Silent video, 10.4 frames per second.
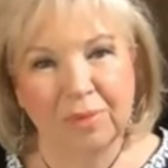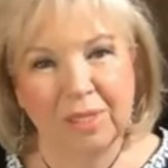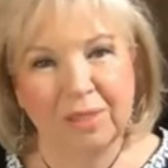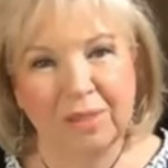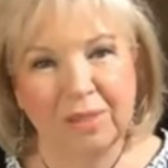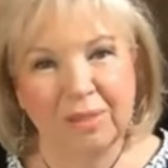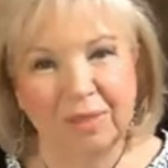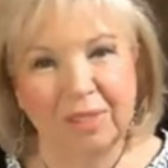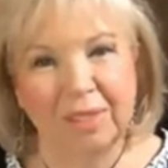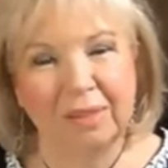
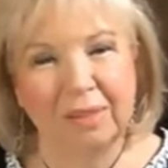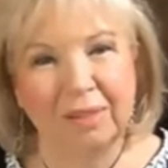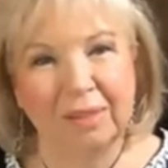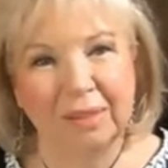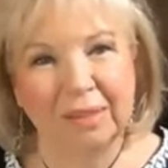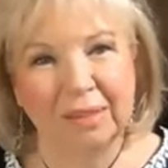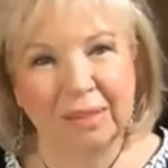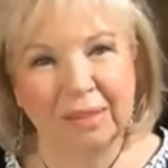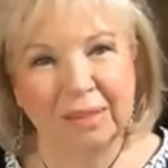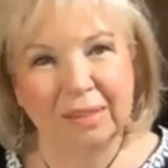
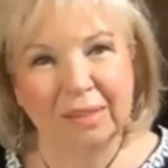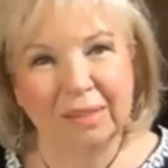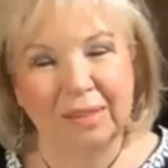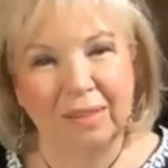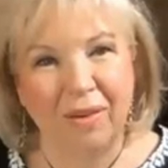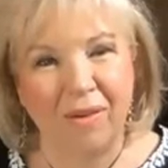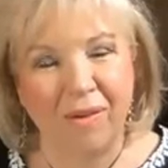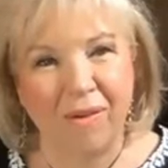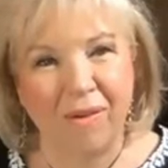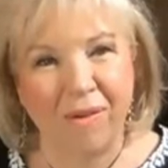
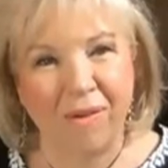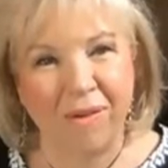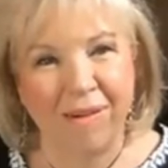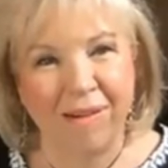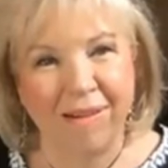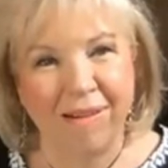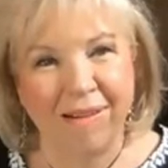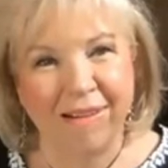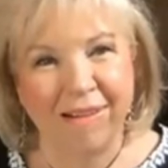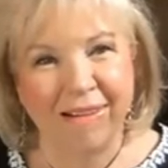
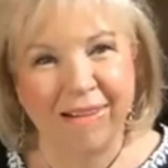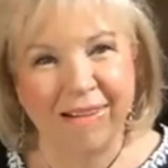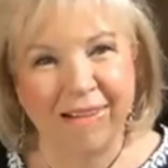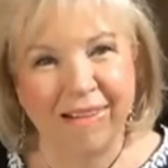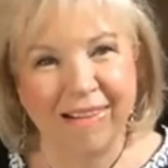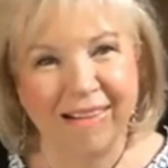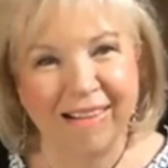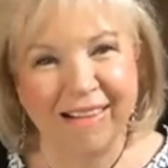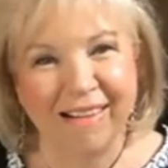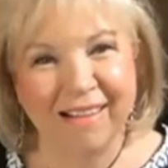
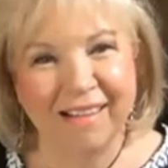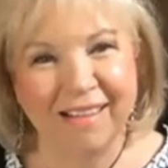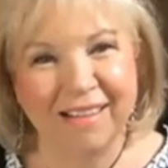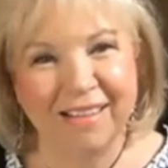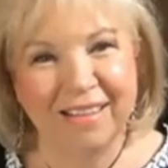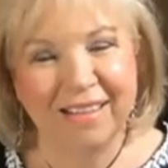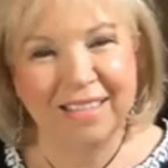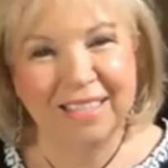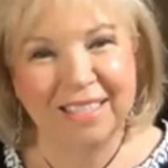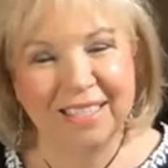
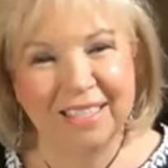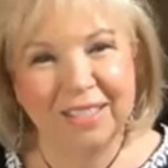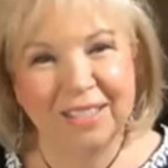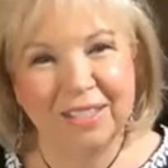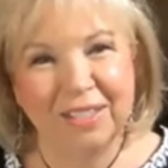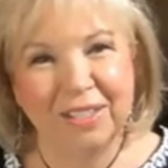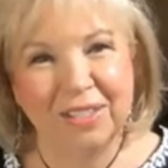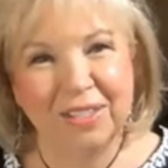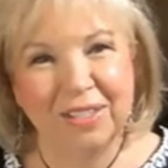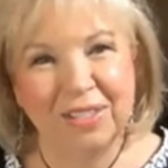
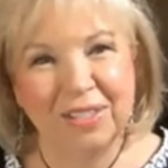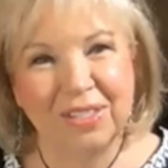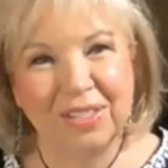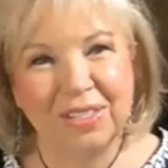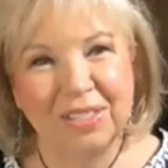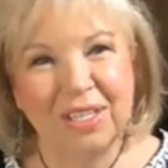(silent)